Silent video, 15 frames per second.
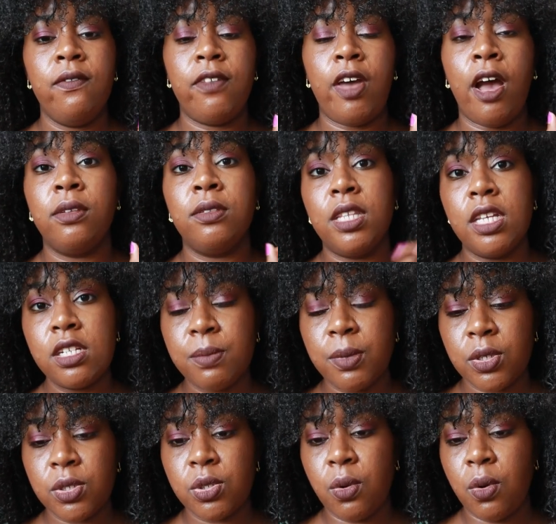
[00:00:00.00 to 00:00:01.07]
found this
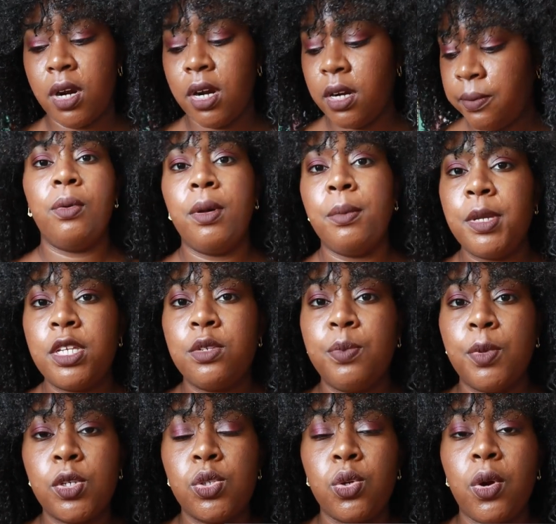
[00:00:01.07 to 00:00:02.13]
bookstore, Quimby's
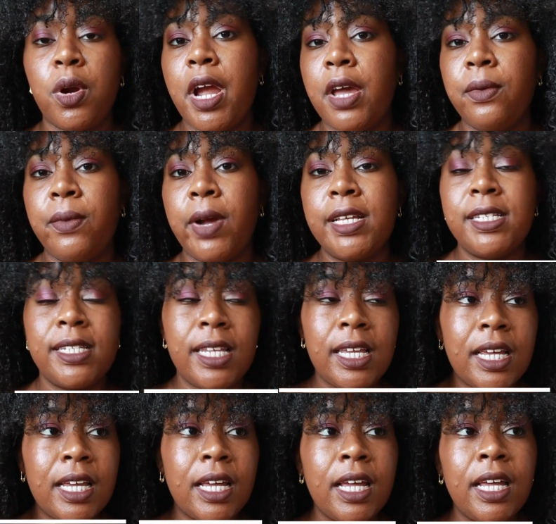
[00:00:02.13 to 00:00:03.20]
Bookstore
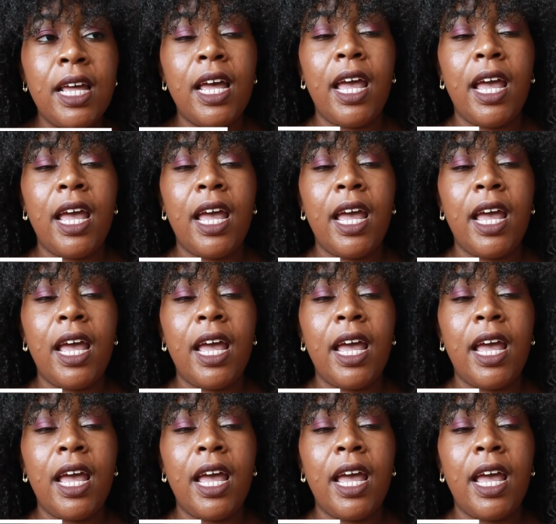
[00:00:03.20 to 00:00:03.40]
NYC,